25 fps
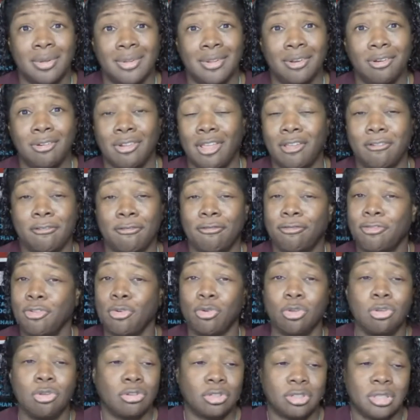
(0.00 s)
There are a
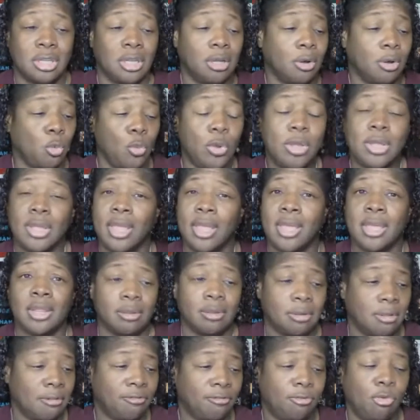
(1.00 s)
few. You'll see a
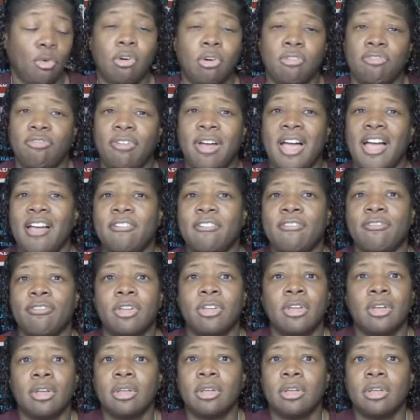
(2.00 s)
weekend 4 or 5